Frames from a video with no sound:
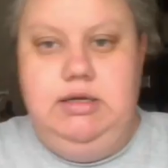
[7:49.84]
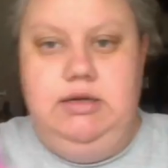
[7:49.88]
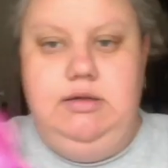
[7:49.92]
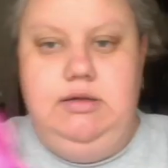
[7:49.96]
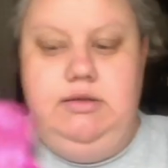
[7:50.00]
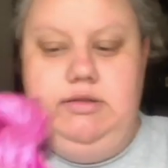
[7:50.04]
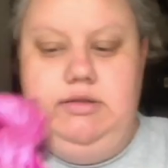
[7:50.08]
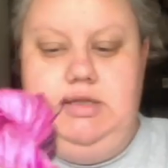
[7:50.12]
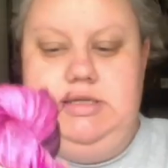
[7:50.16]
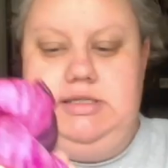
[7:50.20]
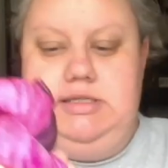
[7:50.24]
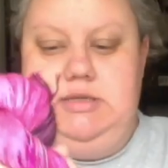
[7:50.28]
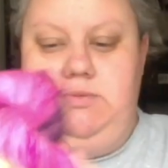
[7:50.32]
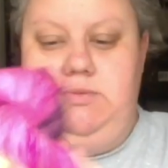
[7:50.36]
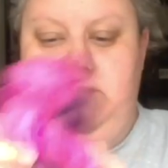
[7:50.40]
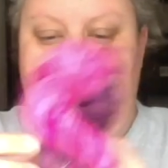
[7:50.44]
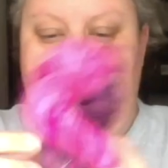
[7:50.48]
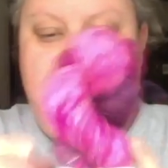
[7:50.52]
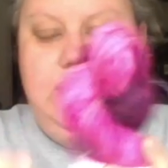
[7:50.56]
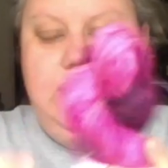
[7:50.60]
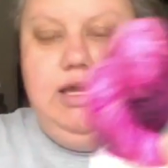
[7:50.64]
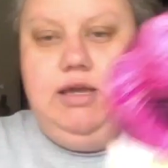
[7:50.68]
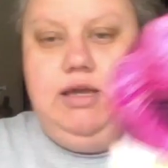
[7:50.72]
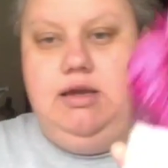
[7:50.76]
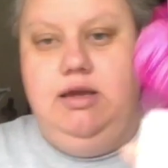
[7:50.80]
this
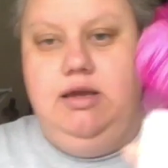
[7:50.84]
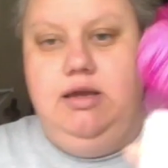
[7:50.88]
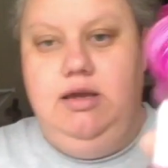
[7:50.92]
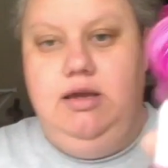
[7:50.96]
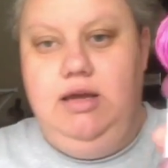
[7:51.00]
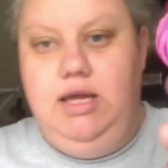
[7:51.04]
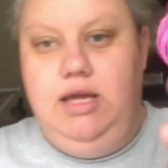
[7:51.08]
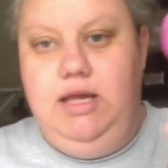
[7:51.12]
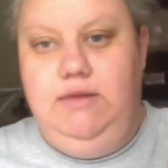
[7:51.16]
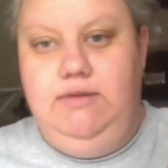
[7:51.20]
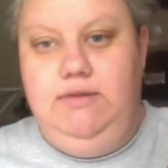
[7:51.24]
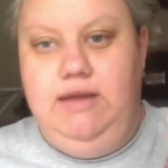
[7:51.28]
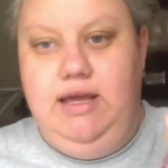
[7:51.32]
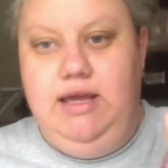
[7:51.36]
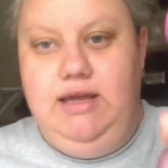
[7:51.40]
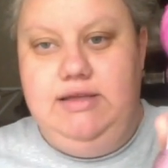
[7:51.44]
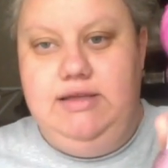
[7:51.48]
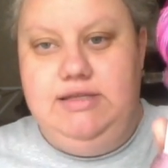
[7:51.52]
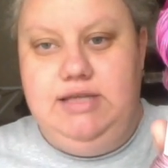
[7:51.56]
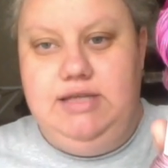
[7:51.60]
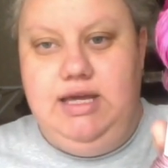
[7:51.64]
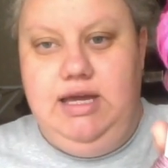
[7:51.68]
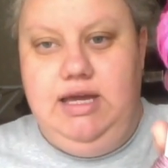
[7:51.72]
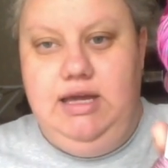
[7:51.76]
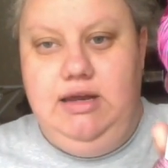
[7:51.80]
week is a
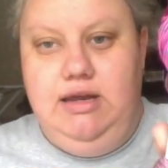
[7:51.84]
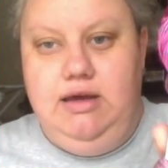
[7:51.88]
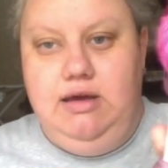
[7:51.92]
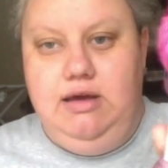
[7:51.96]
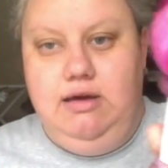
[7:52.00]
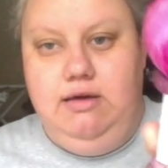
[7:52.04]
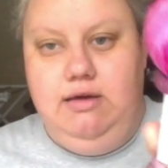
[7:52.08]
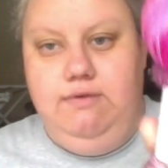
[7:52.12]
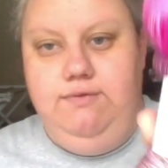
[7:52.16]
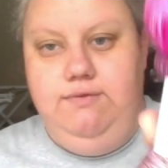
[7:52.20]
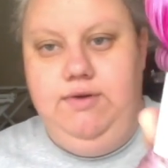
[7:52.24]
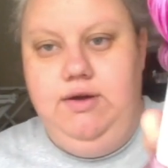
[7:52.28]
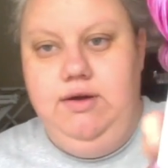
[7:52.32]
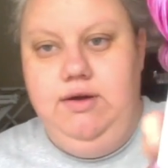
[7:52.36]
skein of,